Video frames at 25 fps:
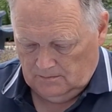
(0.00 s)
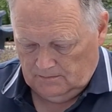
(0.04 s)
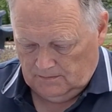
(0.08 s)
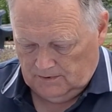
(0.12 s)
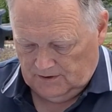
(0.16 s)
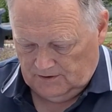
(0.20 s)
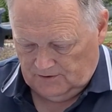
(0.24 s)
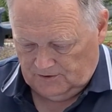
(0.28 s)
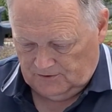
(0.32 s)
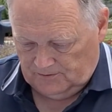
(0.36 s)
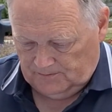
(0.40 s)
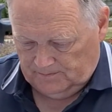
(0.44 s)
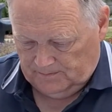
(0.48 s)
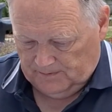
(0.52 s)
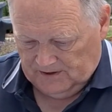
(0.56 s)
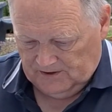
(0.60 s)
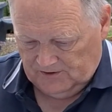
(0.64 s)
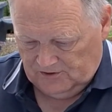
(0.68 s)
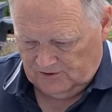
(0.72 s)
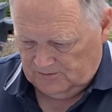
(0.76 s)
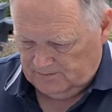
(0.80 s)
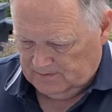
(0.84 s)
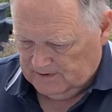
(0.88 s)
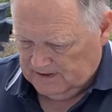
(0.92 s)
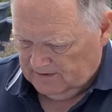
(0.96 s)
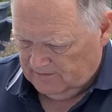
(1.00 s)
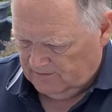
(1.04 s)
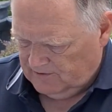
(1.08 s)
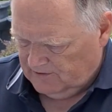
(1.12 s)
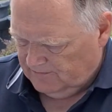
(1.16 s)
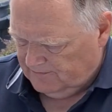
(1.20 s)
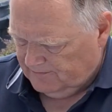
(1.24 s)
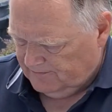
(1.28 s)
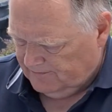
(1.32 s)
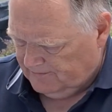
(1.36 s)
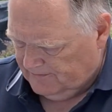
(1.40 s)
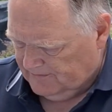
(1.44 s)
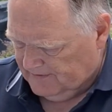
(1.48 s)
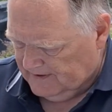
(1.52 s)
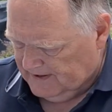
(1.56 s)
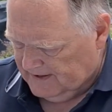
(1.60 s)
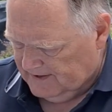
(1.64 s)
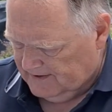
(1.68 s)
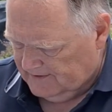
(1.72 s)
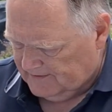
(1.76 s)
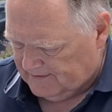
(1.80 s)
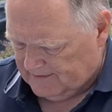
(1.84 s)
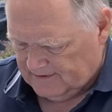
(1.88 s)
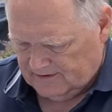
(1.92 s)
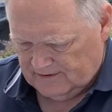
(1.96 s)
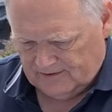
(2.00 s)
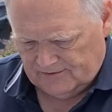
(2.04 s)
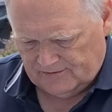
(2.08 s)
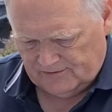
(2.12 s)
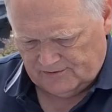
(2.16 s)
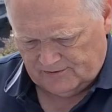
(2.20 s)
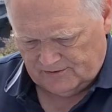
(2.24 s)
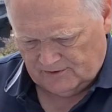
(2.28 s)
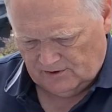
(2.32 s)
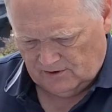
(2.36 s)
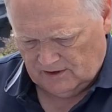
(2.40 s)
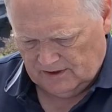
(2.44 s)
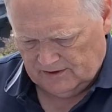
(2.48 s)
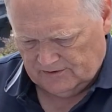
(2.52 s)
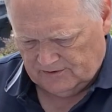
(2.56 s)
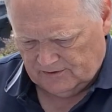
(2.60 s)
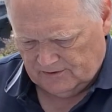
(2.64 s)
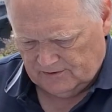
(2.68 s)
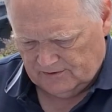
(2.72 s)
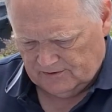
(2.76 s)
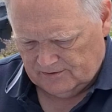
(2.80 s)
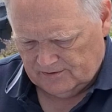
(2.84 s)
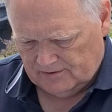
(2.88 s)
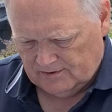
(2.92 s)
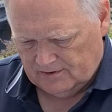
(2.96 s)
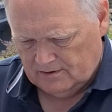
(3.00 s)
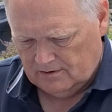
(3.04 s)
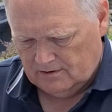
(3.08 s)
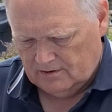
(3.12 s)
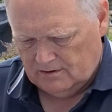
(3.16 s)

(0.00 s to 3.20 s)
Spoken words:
it's supposed to be able to fit sizes.